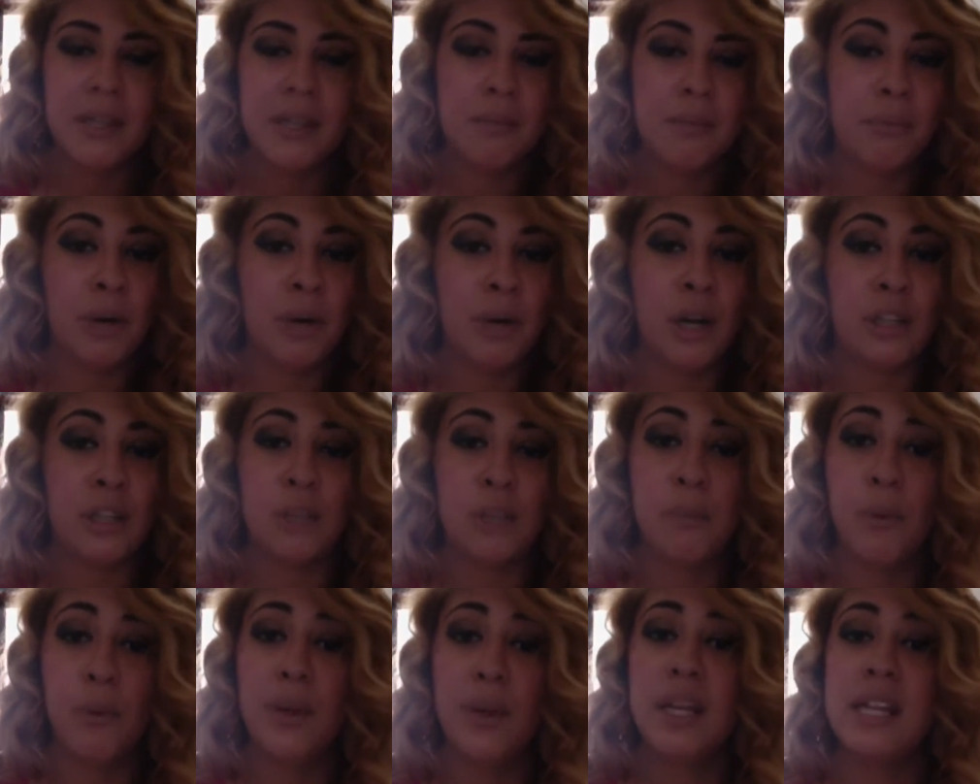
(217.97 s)
But the
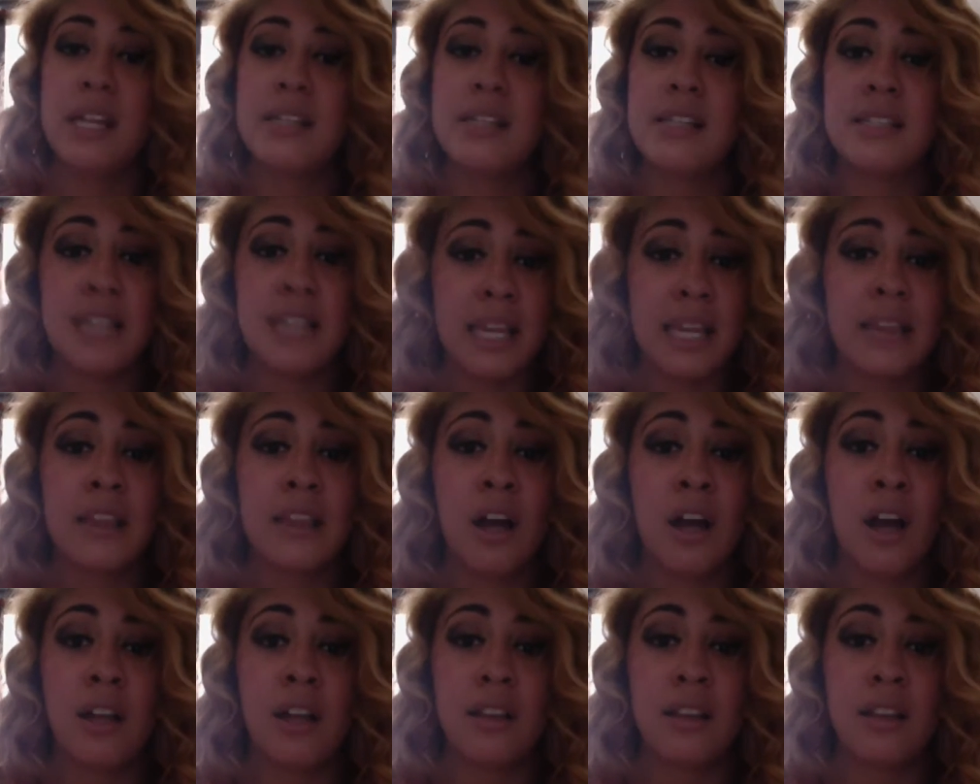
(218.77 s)
point is, they
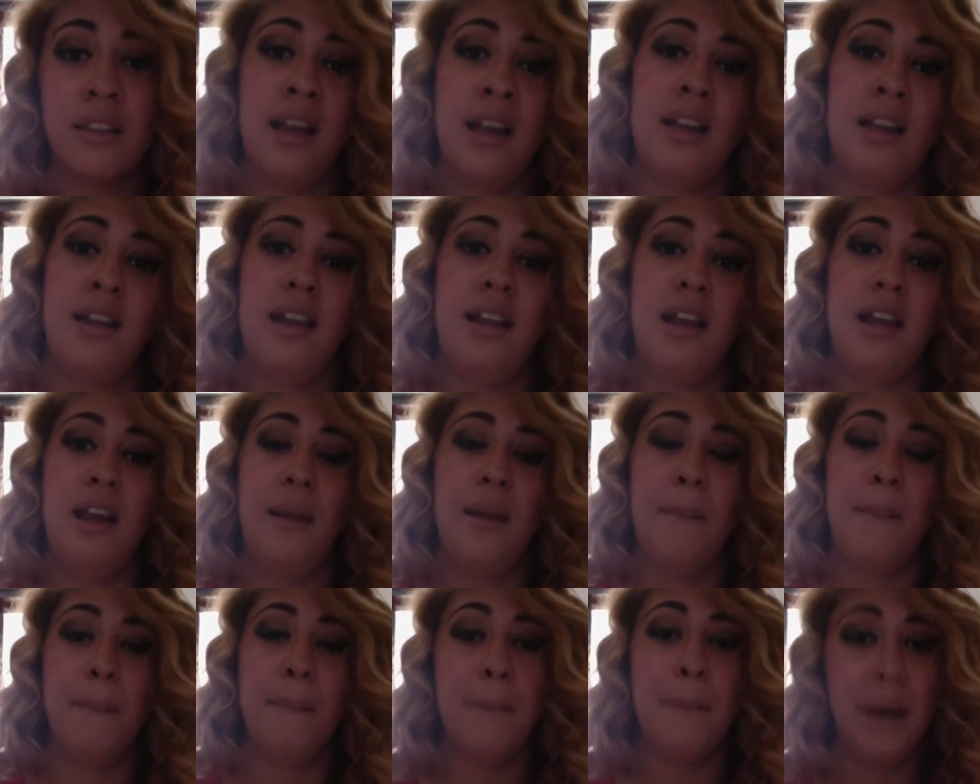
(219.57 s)
thought that
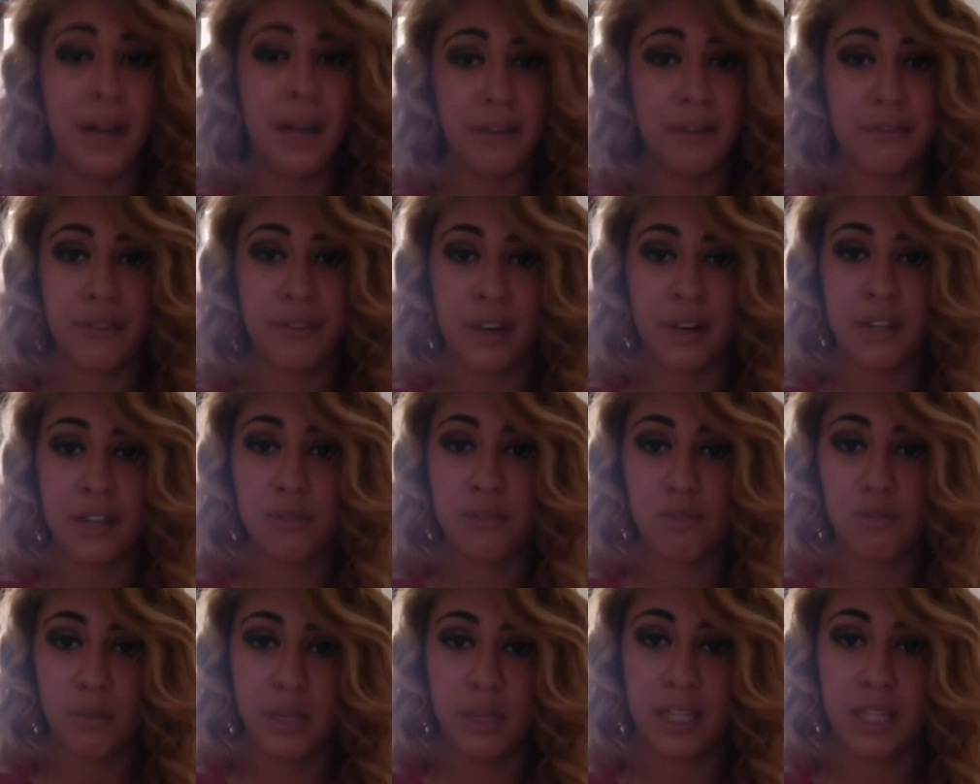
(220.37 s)
my
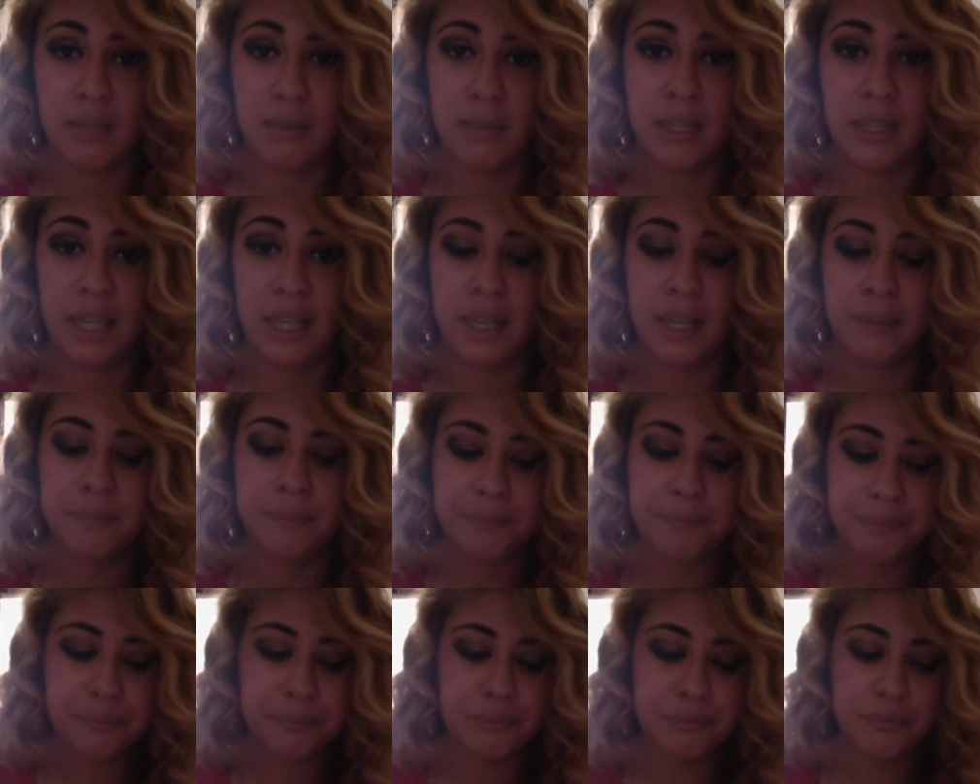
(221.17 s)
friends were making me gay,
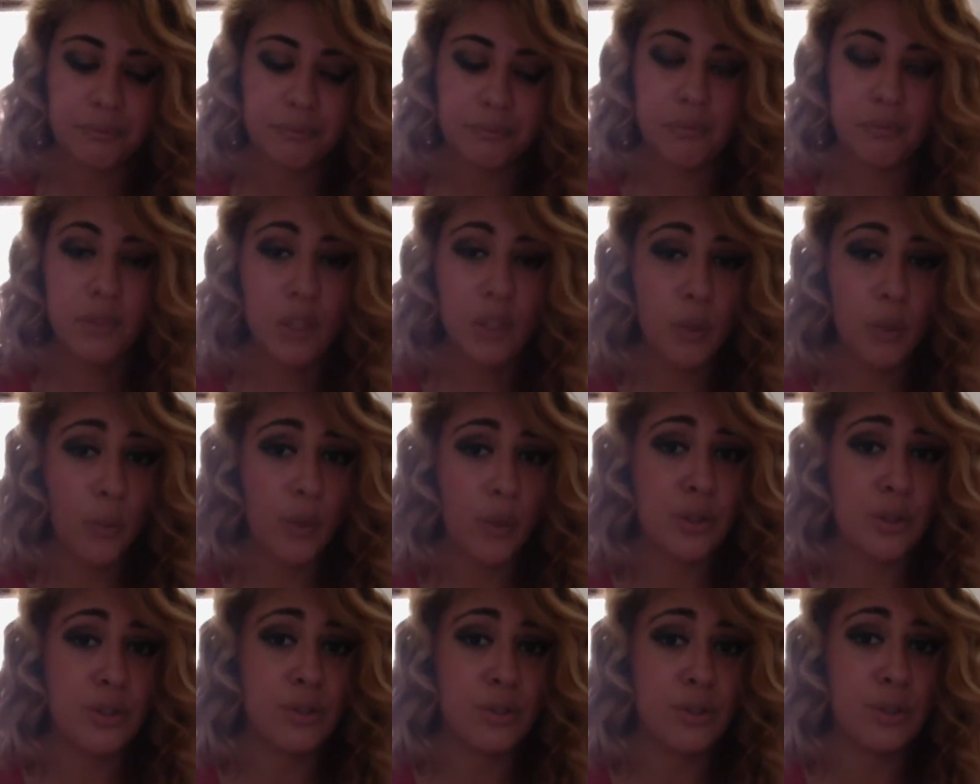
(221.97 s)

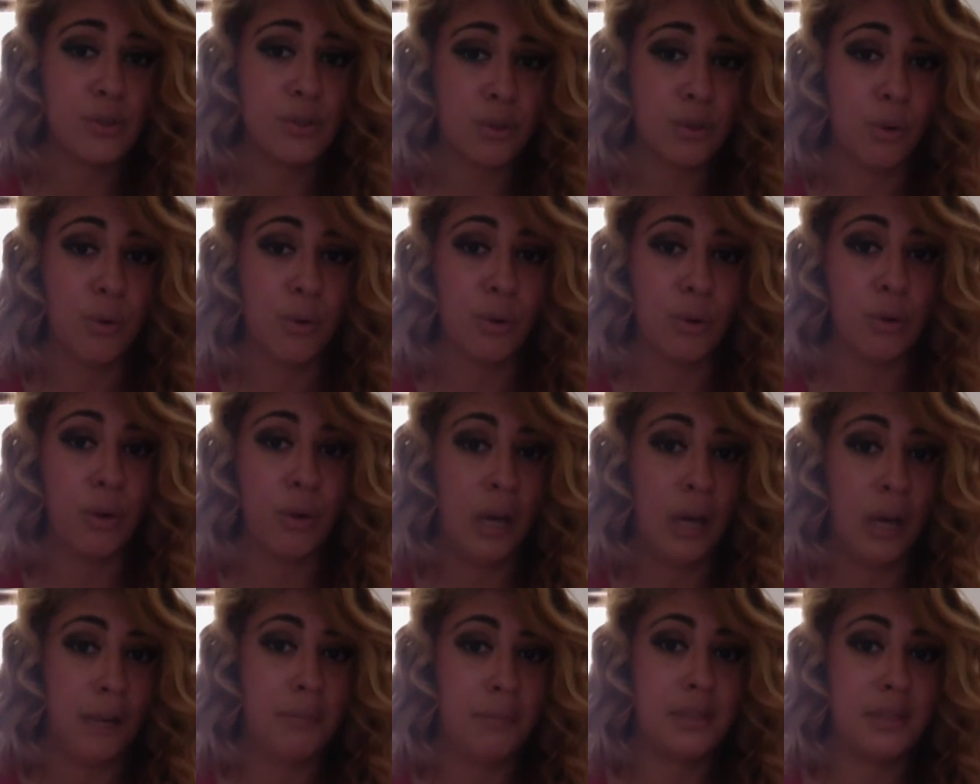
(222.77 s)
which is a total
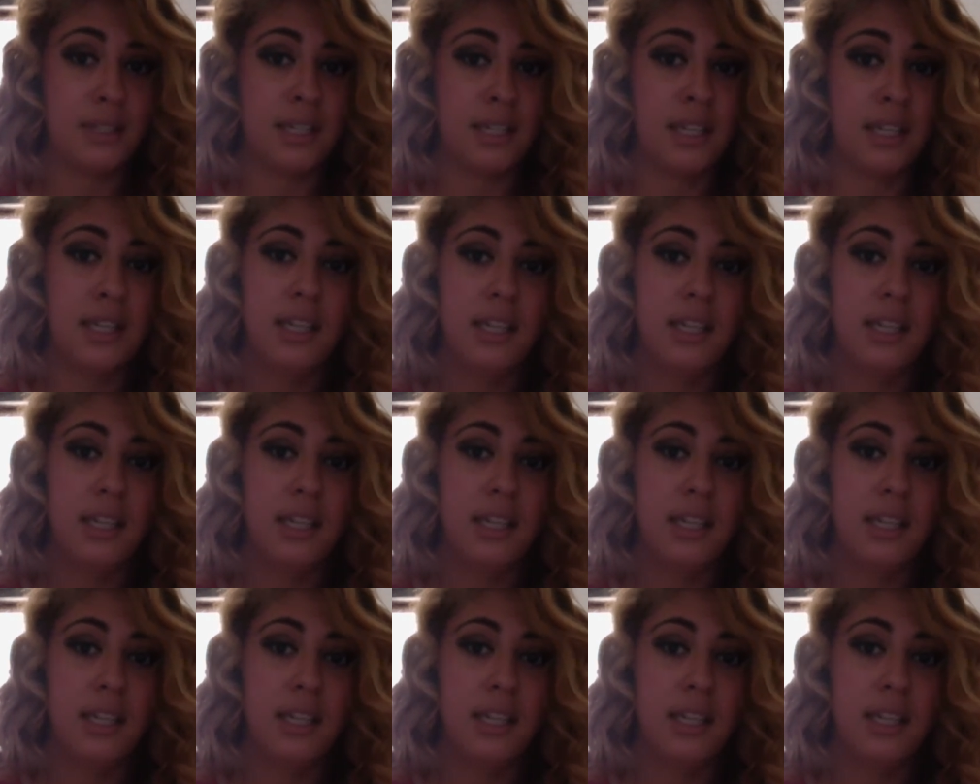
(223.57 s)
opposite.